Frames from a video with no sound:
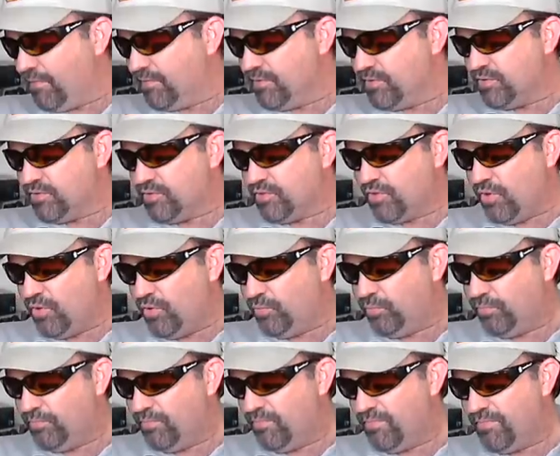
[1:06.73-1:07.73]
so
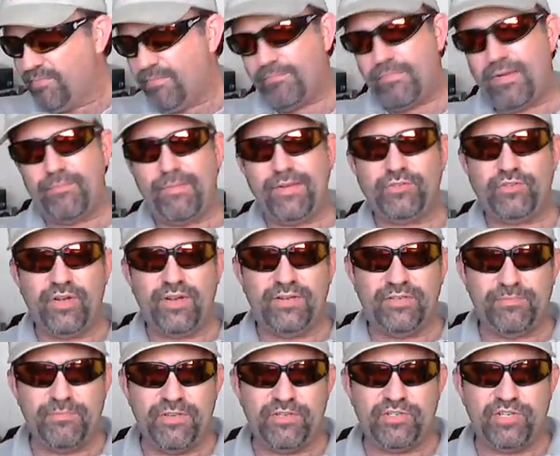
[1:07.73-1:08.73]
my
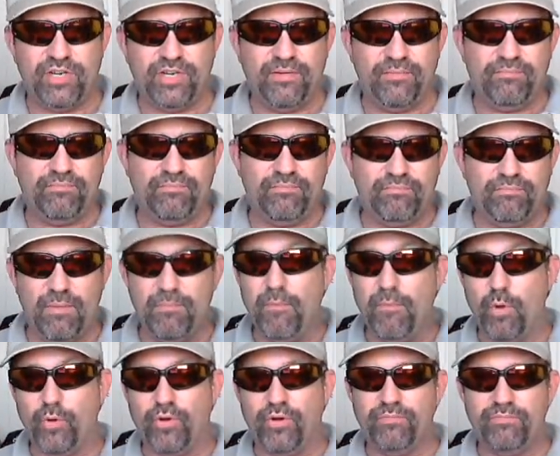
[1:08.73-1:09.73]
transmission, my
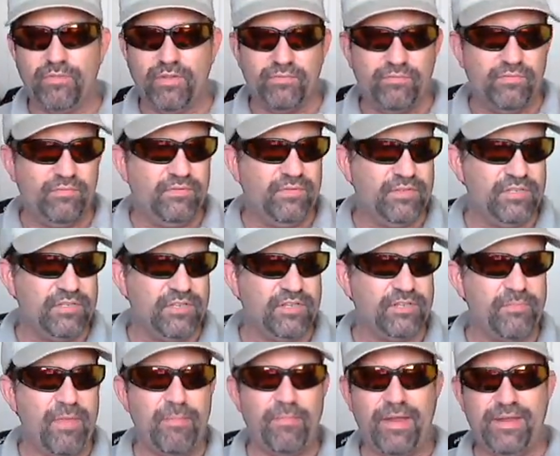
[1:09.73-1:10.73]
motor, it's
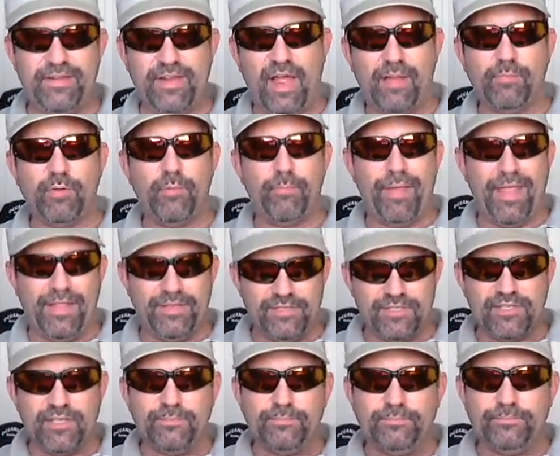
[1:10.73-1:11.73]
made by
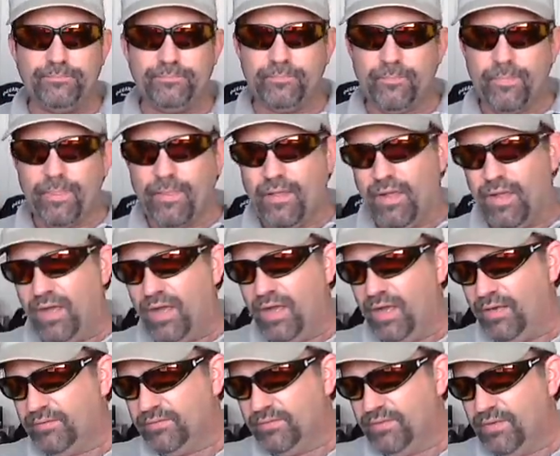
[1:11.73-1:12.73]
Daimler-Benz.
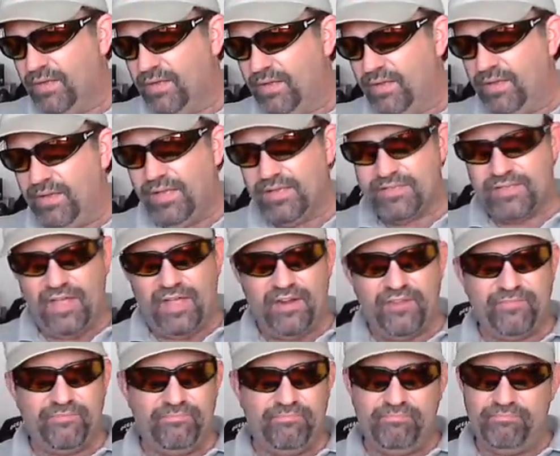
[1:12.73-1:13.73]
It's not
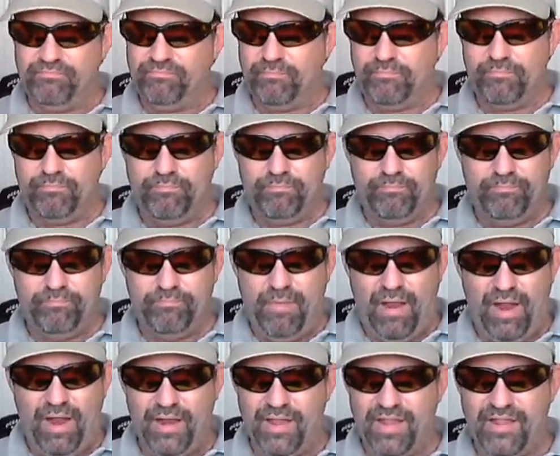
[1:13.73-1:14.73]
a
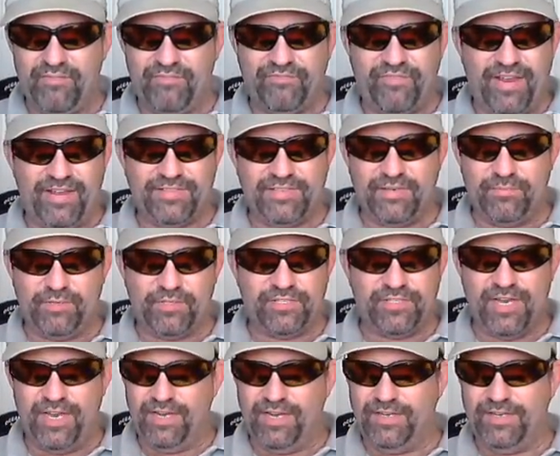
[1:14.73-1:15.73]
high-end fancy
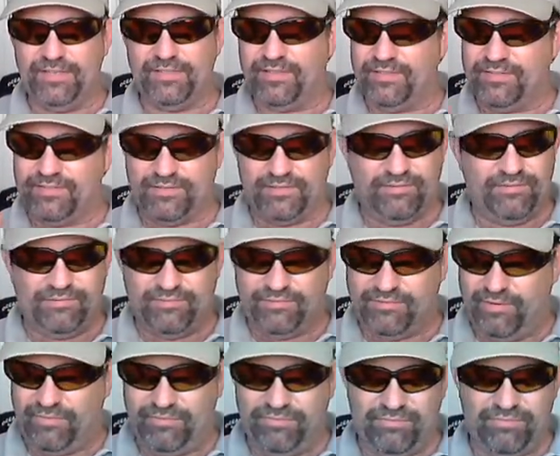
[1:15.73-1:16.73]
Mercedes. I
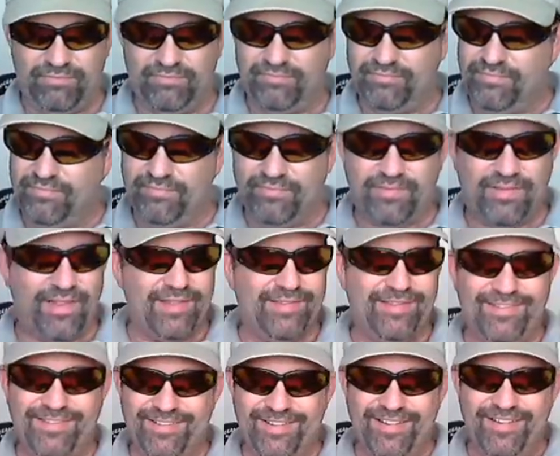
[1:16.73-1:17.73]
don't
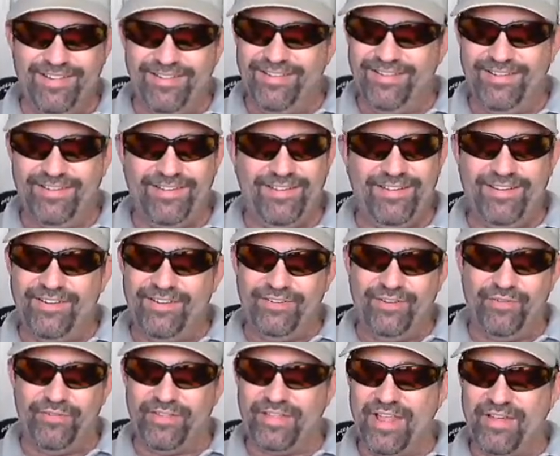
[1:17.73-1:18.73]

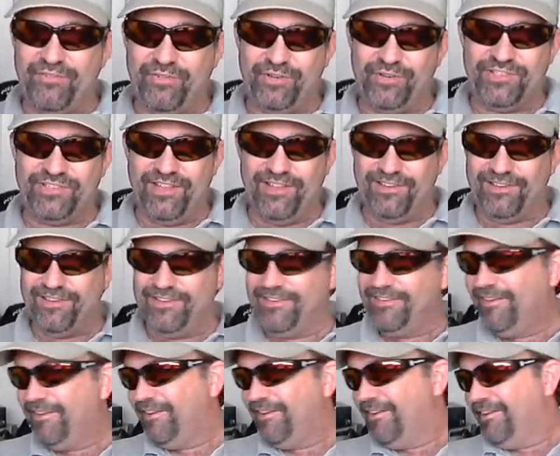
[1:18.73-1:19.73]
think that for a second.
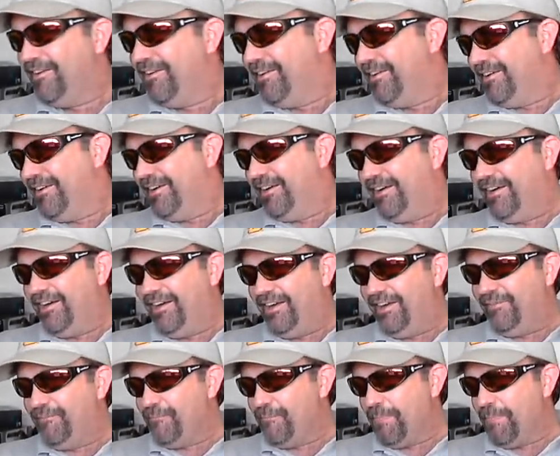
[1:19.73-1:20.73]
But